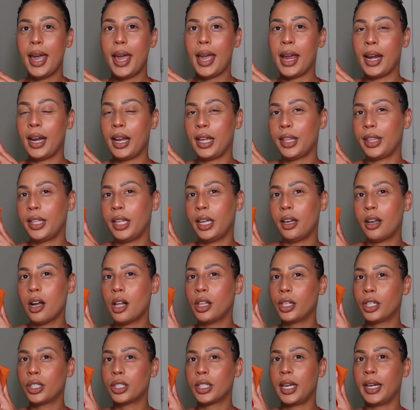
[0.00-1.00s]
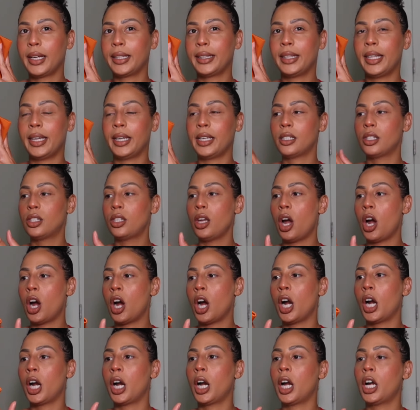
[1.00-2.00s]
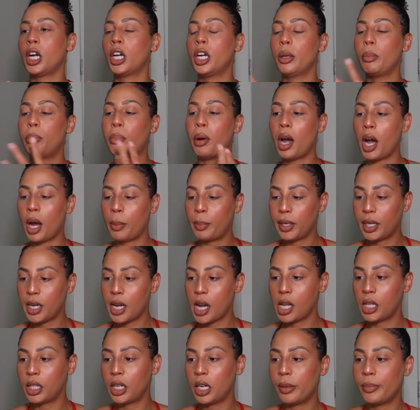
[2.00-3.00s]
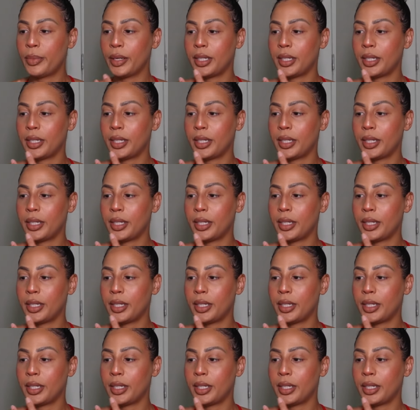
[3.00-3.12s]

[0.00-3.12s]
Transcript: And I think colors like this are a good pop of color,